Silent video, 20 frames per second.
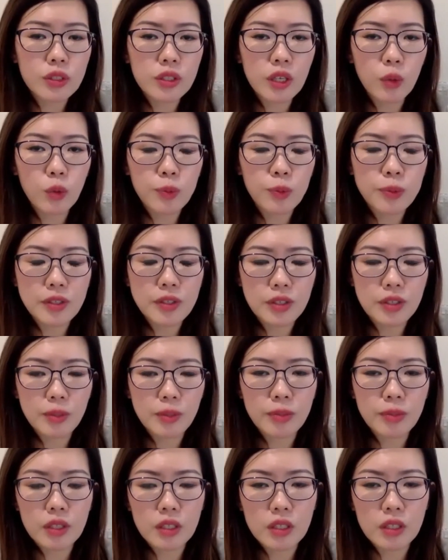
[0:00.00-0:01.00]
that would be
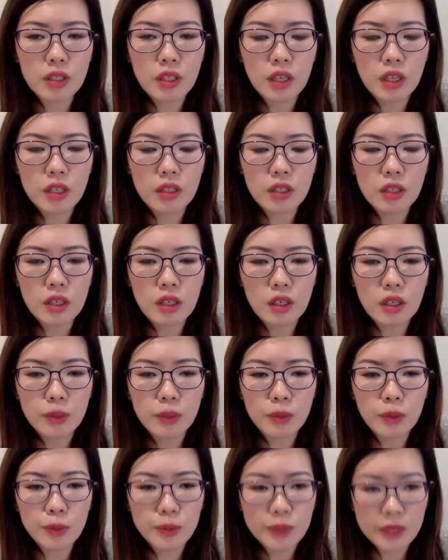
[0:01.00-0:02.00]
something that
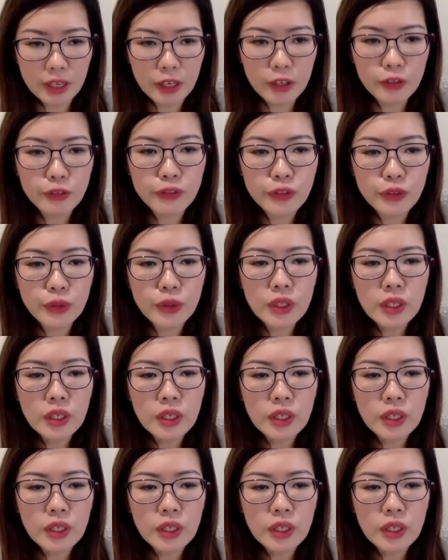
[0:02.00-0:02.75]
would be helpful,